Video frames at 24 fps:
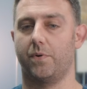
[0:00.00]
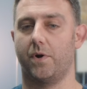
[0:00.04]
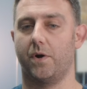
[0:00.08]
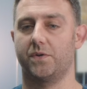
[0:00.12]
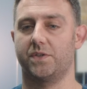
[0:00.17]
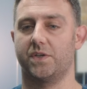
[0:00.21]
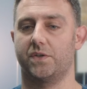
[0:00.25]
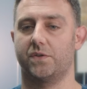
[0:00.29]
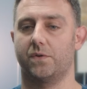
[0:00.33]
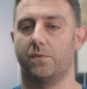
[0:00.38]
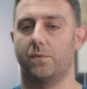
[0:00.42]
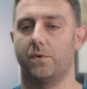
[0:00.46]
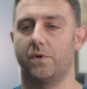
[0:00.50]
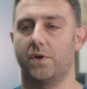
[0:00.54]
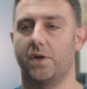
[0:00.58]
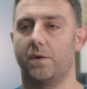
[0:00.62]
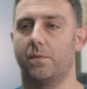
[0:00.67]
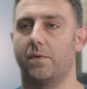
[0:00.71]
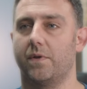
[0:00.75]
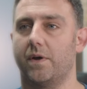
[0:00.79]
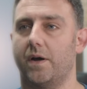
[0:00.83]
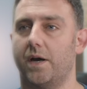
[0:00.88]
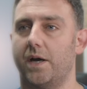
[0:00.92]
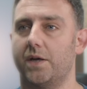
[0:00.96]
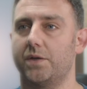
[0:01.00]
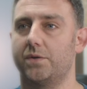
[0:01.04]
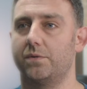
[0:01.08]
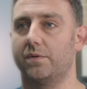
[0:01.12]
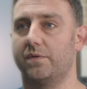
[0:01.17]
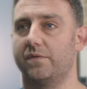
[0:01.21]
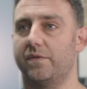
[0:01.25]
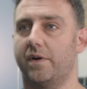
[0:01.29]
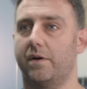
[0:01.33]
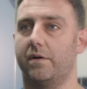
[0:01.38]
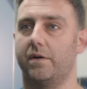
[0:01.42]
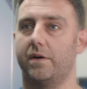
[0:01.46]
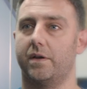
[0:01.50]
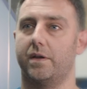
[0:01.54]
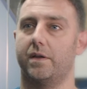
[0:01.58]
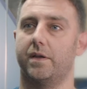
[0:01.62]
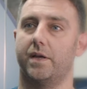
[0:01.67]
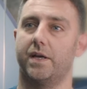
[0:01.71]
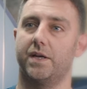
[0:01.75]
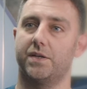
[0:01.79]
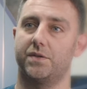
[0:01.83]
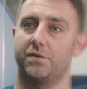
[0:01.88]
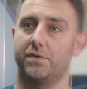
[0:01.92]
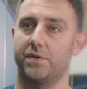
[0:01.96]
process of working with Hydra is very
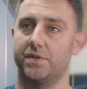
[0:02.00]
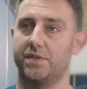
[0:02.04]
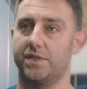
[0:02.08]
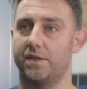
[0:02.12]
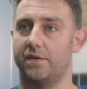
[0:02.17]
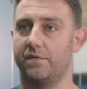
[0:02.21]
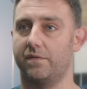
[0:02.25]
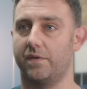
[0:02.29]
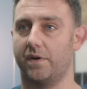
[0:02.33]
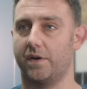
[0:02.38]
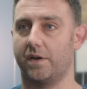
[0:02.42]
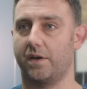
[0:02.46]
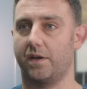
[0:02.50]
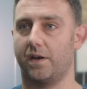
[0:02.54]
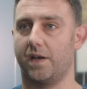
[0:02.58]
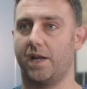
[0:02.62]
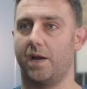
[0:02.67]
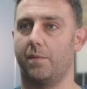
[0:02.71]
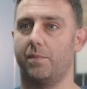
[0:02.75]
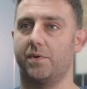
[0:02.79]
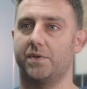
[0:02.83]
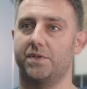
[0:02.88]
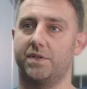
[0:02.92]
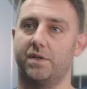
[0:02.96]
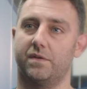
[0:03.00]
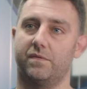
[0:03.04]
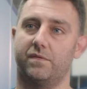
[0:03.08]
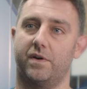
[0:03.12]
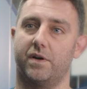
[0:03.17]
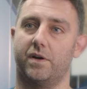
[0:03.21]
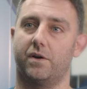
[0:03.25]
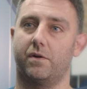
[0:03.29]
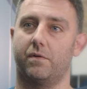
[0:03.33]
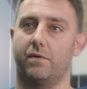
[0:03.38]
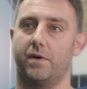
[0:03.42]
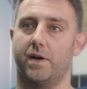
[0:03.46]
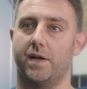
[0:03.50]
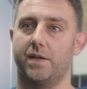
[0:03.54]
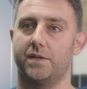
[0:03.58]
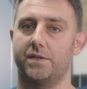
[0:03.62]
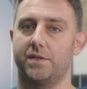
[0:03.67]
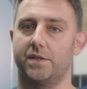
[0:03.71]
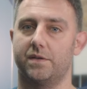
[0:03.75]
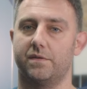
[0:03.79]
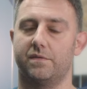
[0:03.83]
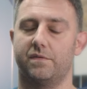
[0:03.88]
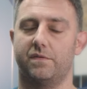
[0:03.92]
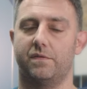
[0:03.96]
iterative, very collaborative, very
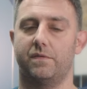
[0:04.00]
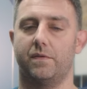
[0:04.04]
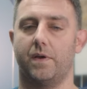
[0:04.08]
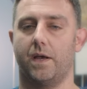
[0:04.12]
creative.